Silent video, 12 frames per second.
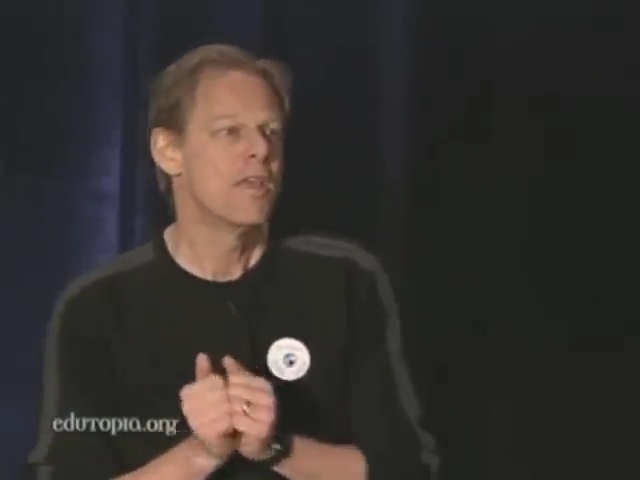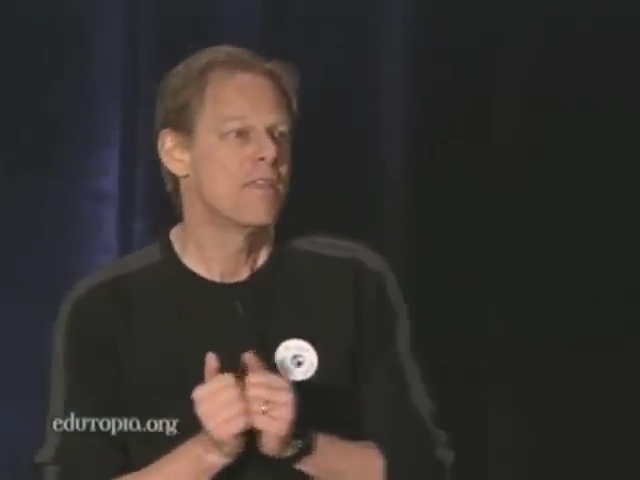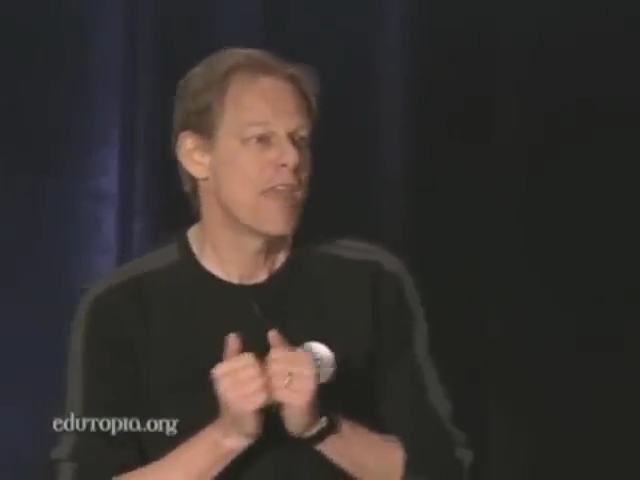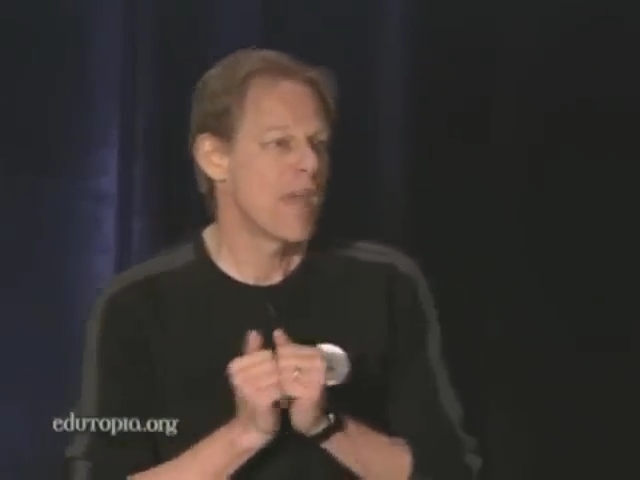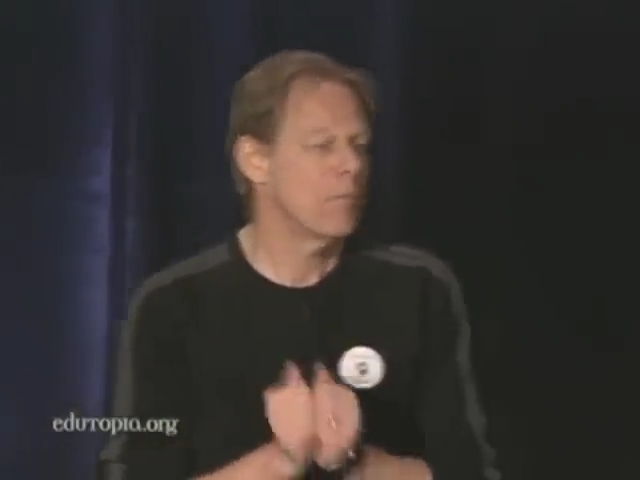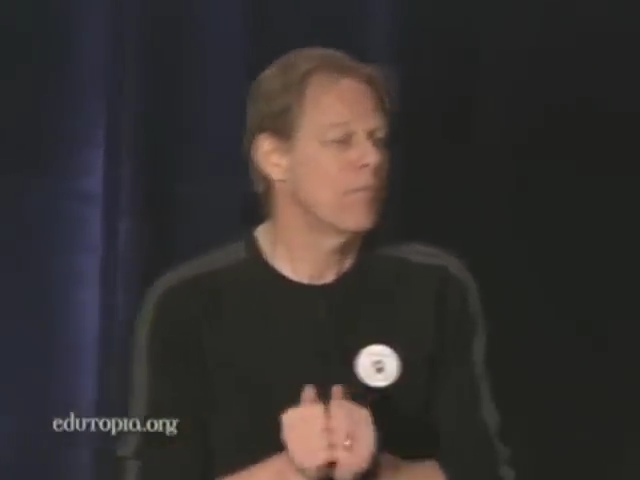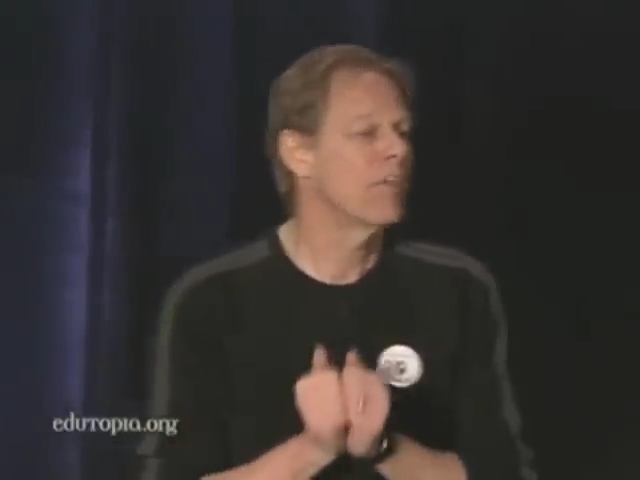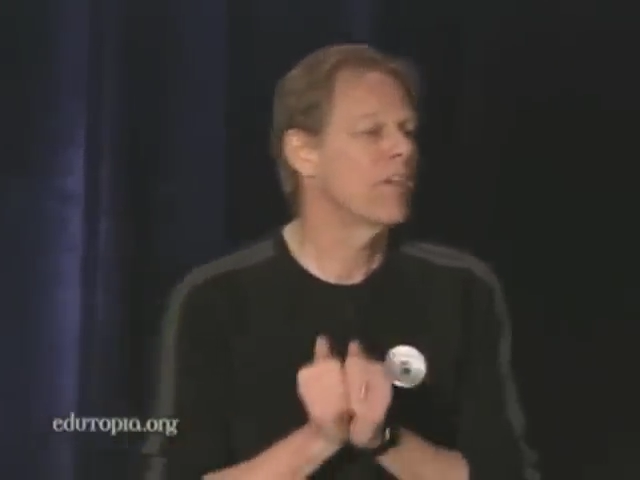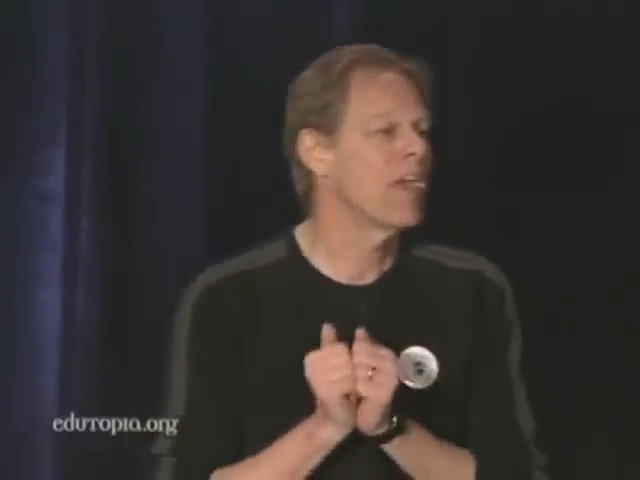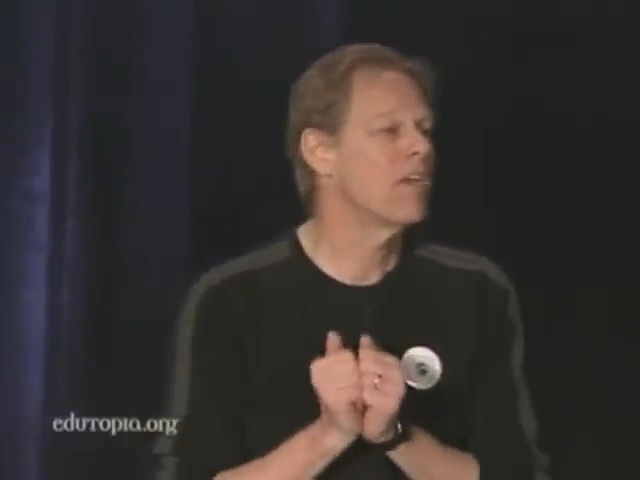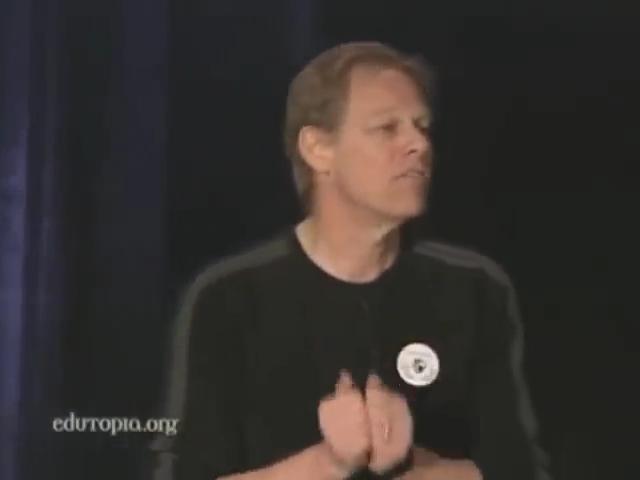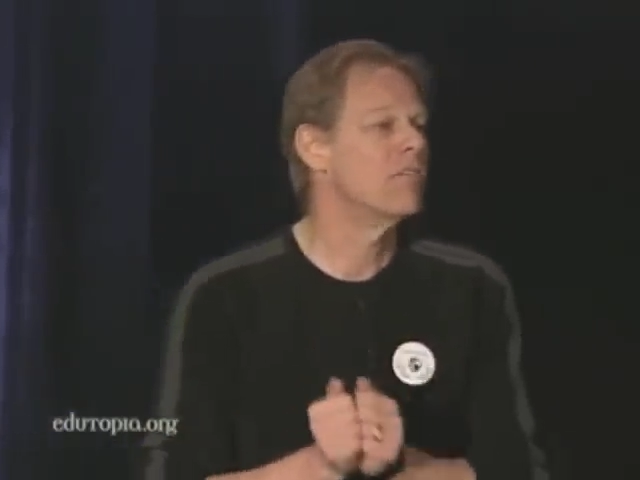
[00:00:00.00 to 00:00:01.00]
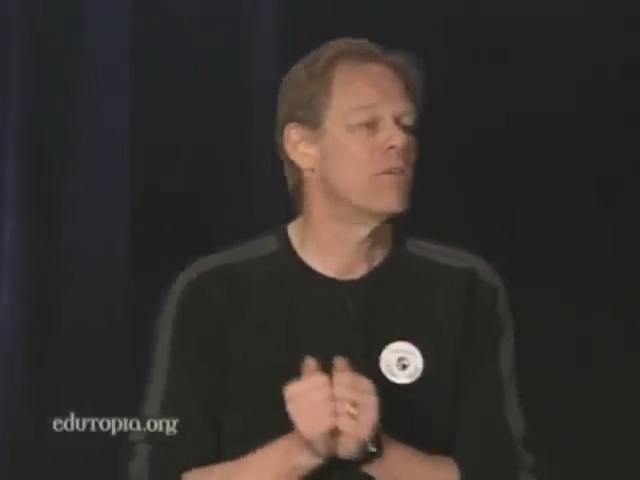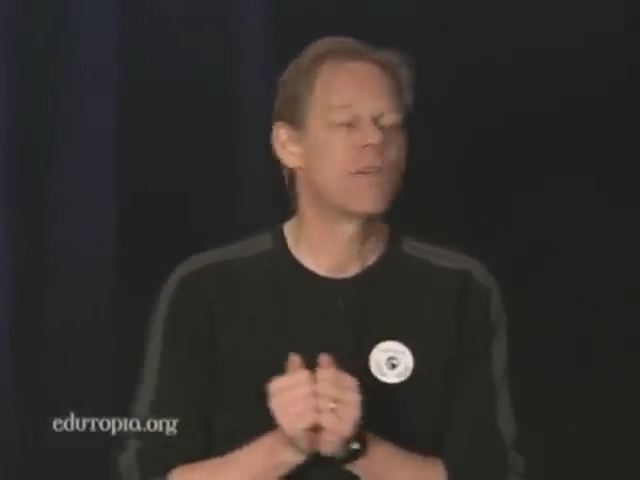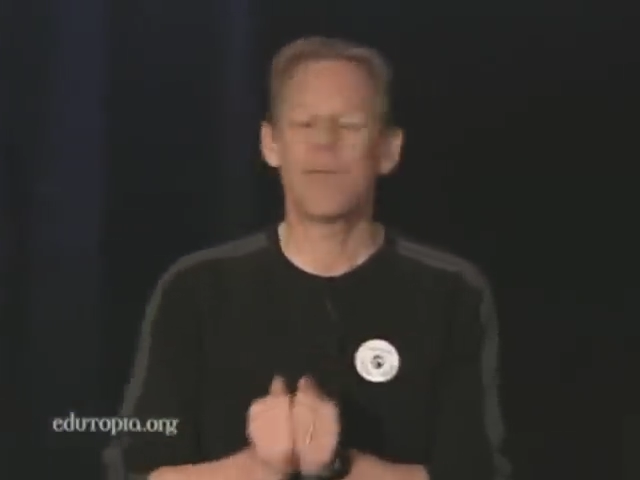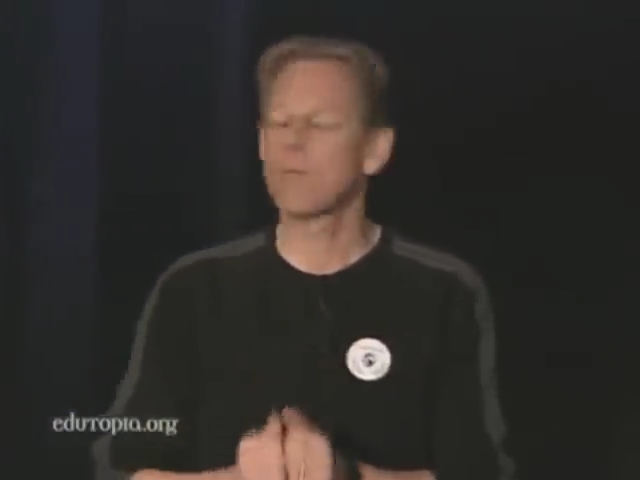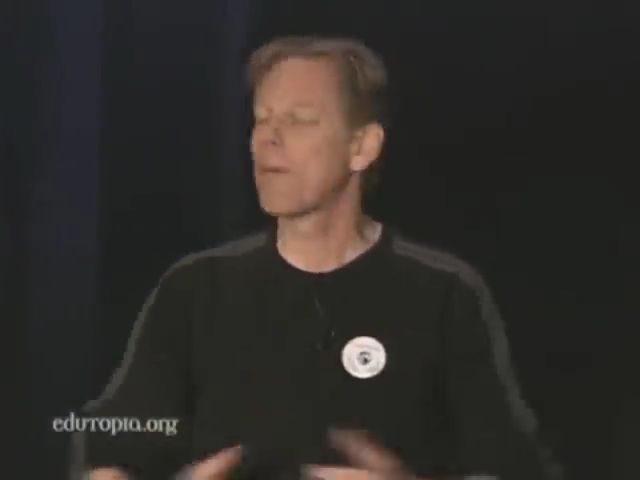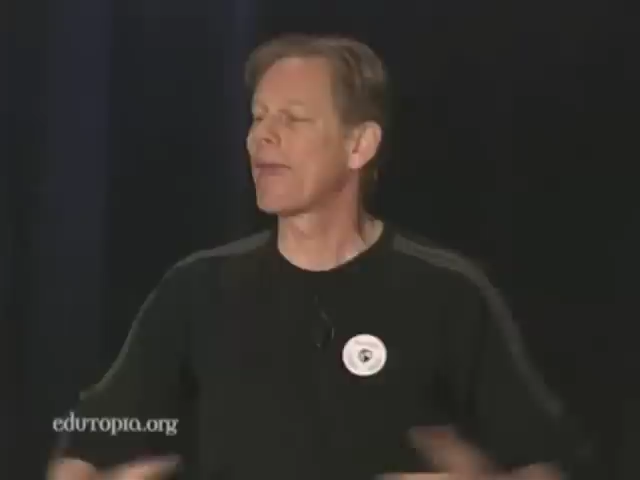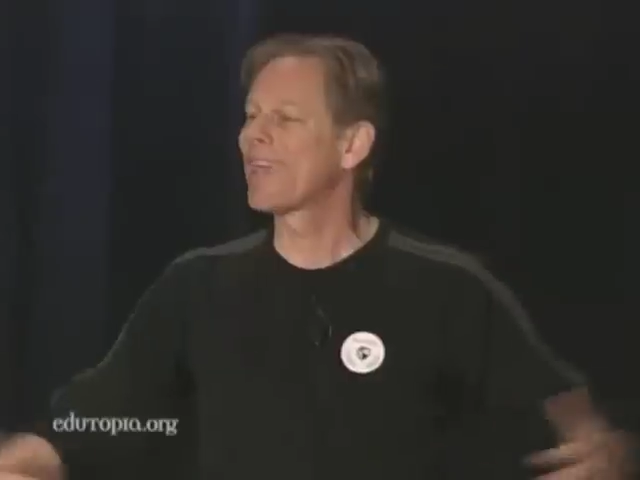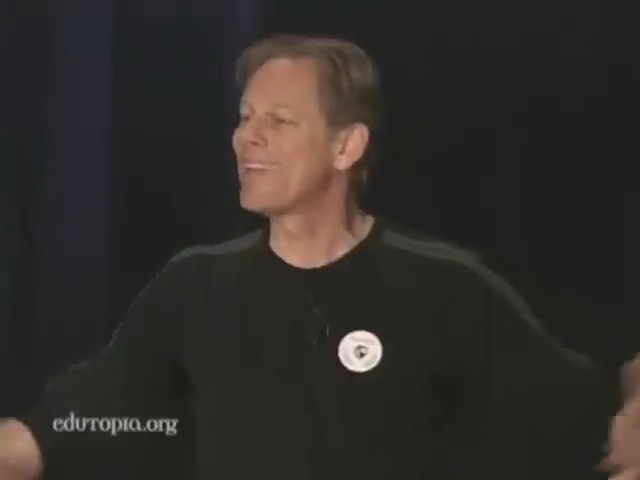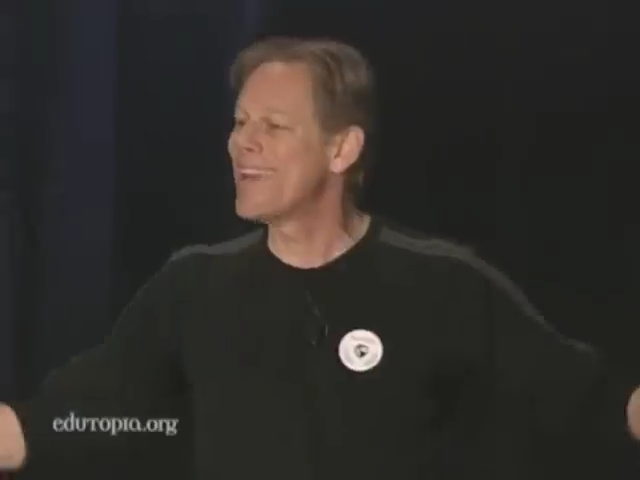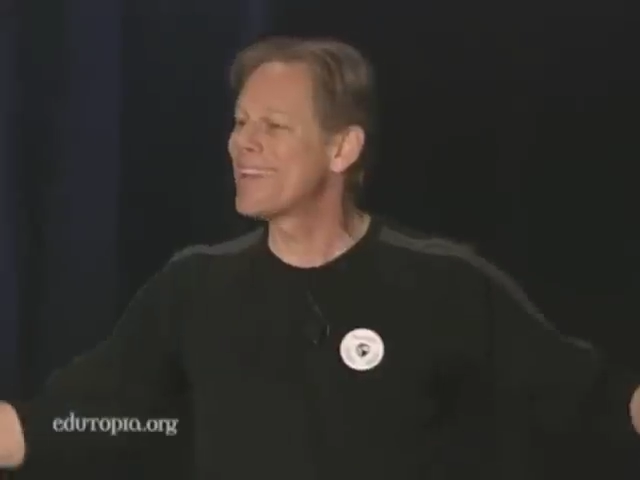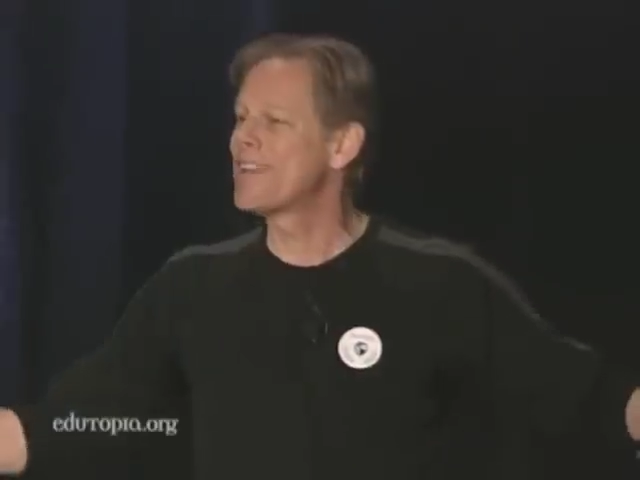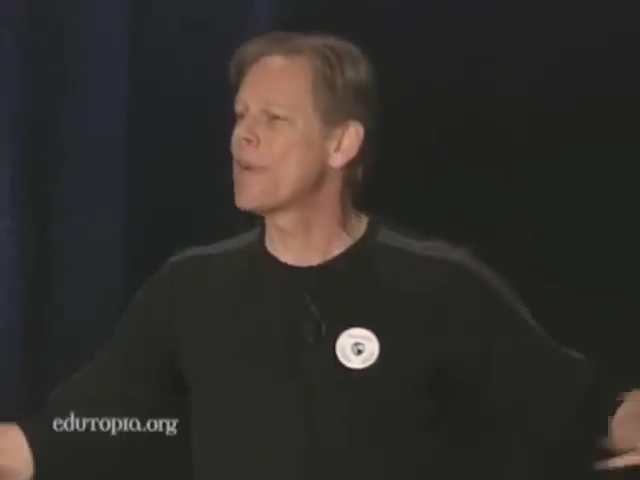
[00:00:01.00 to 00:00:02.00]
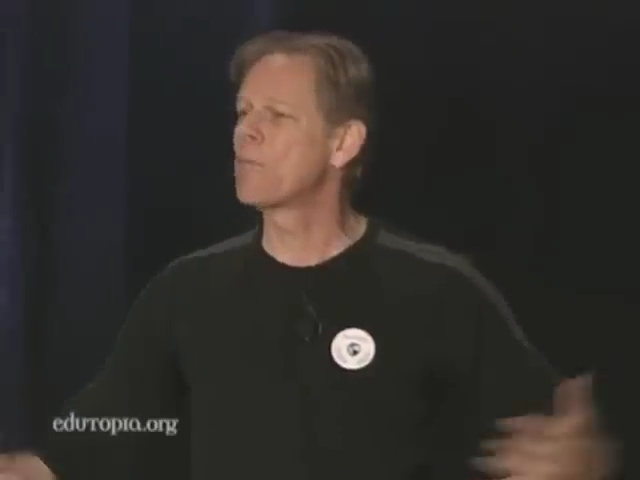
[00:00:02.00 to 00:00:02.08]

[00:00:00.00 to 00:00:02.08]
The amplification you get by connecting